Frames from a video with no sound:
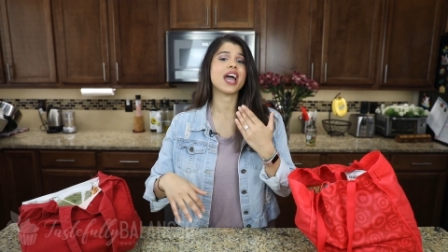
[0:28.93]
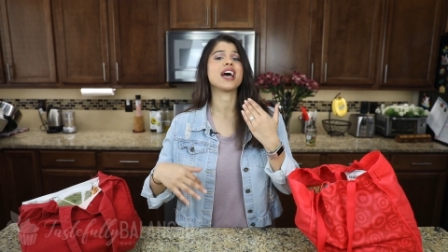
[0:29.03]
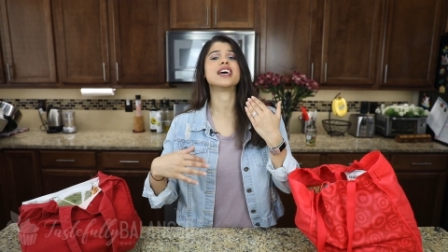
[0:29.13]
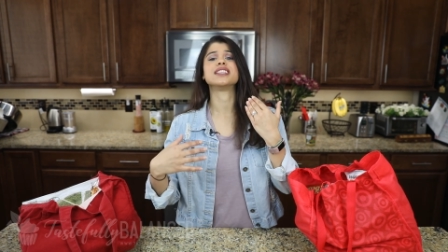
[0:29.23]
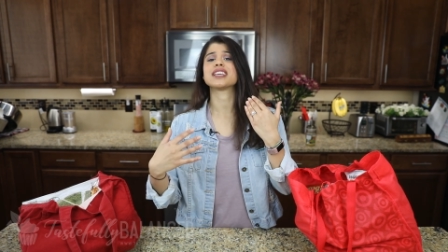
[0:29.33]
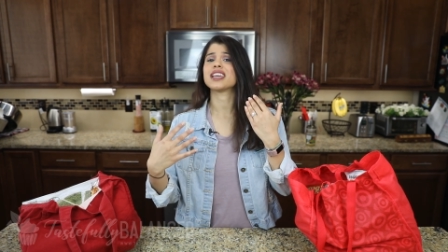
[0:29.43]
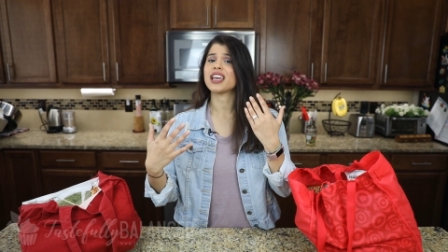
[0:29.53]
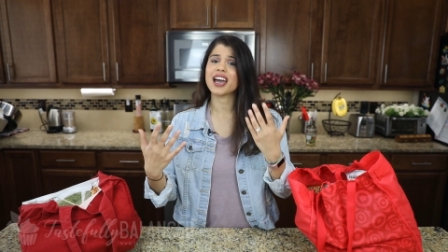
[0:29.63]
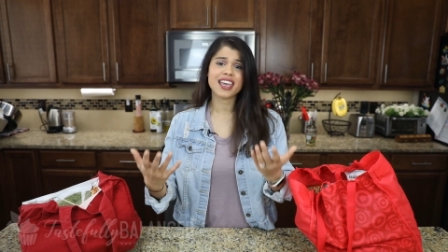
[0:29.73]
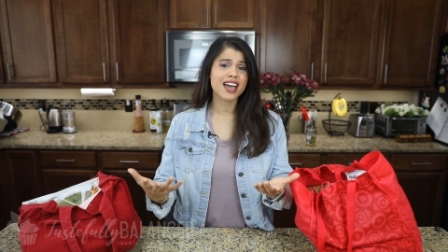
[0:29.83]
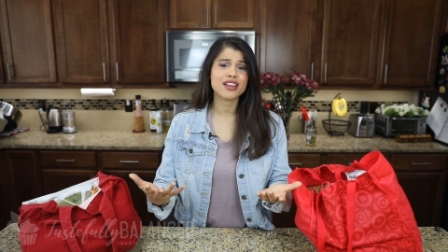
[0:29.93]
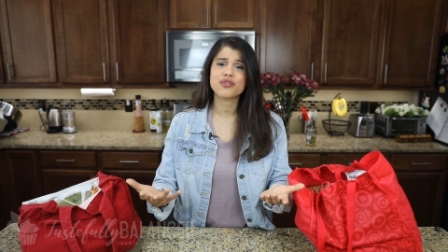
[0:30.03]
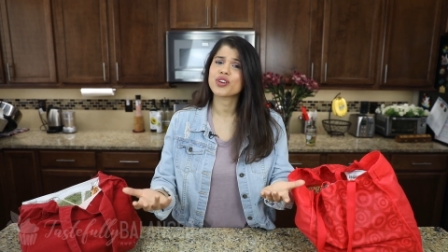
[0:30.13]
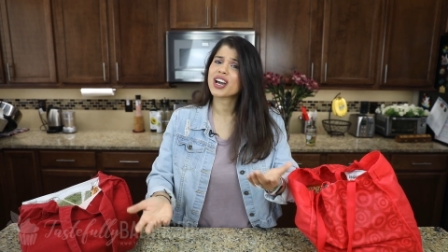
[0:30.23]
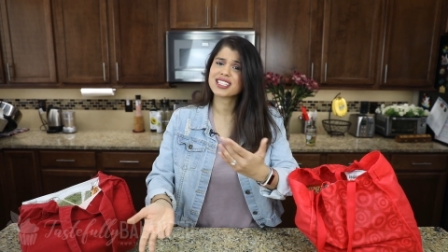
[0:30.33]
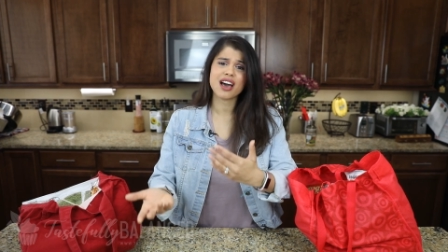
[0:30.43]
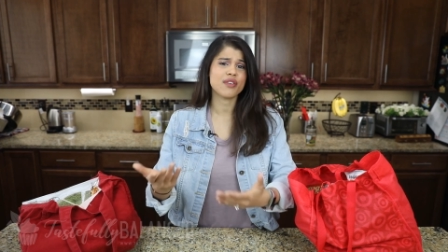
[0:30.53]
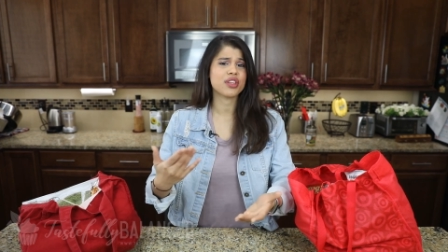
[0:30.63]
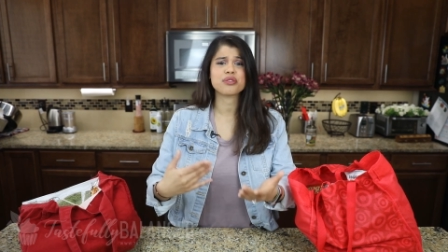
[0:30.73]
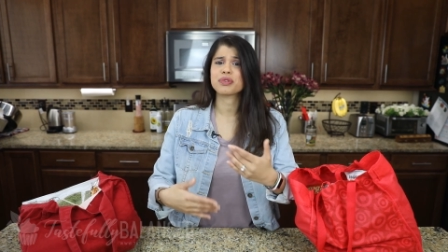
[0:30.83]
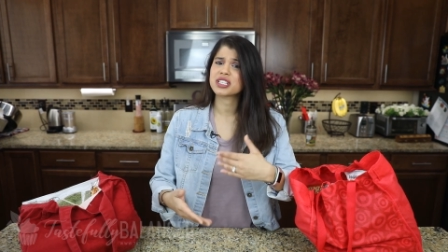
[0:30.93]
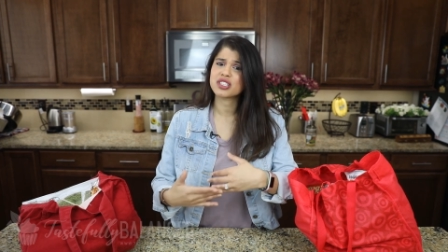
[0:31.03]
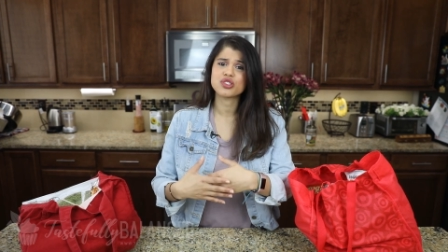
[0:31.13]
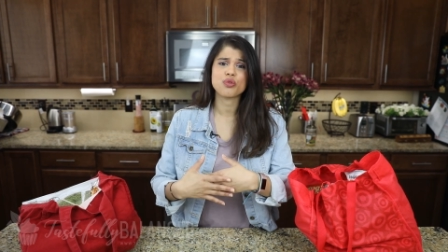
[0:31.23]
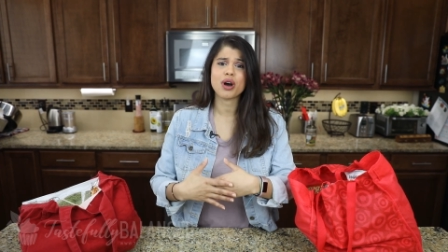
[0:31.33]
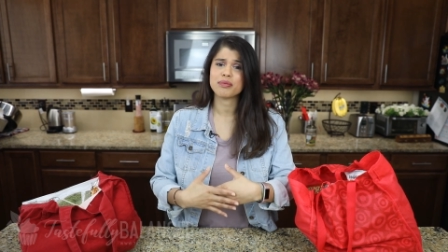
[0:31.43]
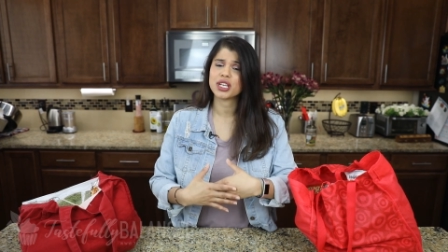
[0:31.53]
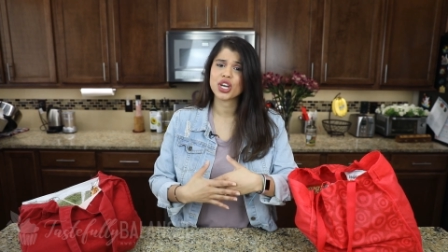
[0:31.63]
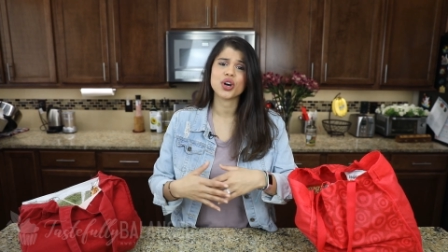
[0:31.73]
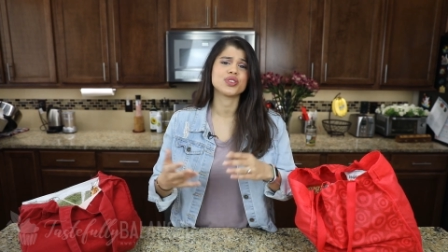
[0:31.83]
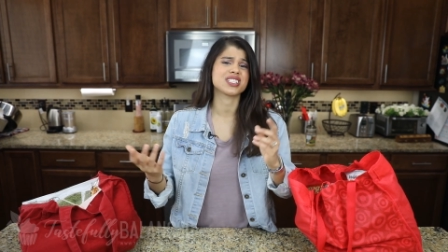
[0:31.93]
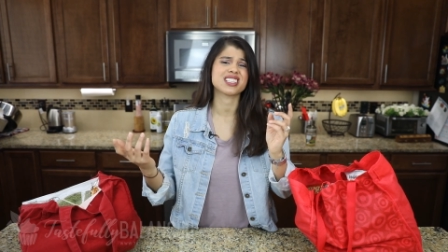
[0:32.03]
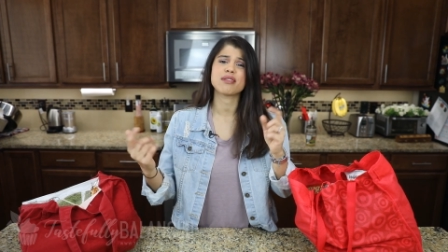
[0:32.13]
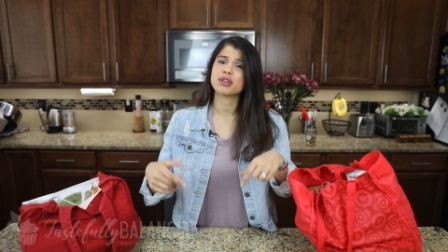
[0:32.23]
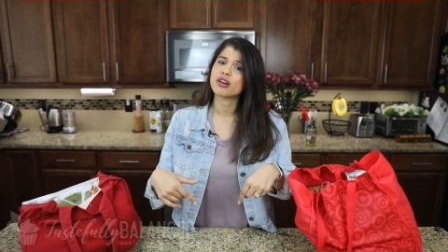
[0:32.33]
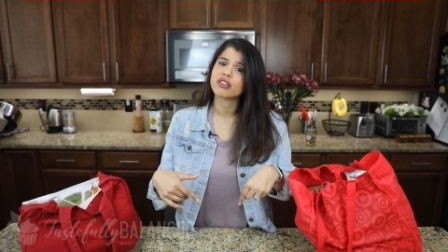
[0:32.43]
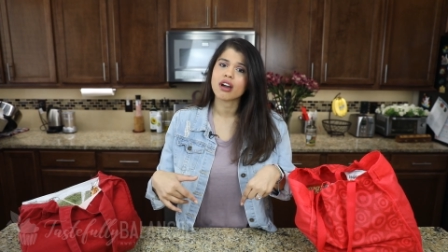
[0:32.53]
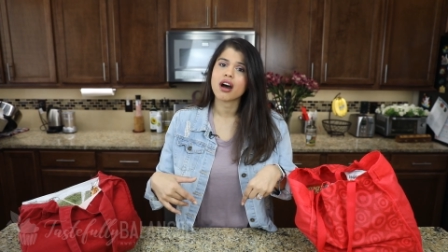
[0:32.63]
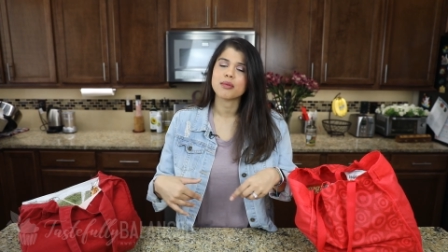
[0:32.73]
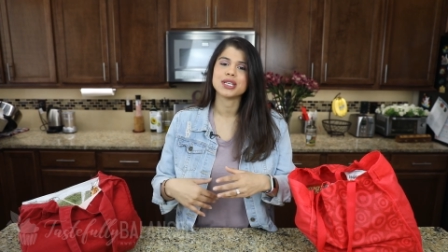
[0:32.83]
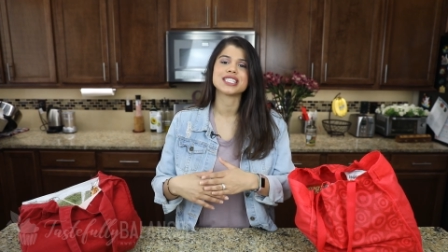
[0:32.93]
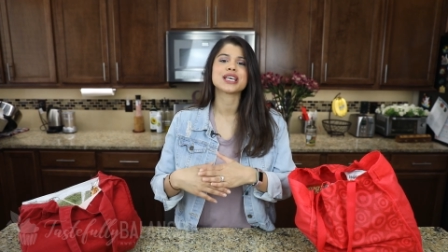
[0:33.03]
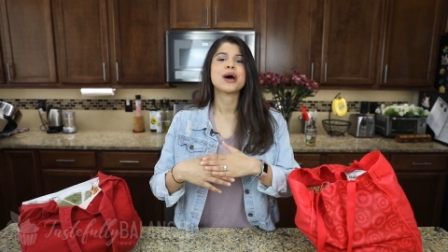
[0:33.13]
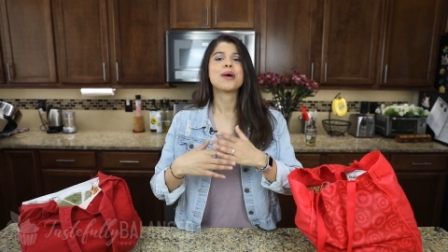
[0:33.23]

And again, if you guys have other places you want me to go, just let me know in the comments.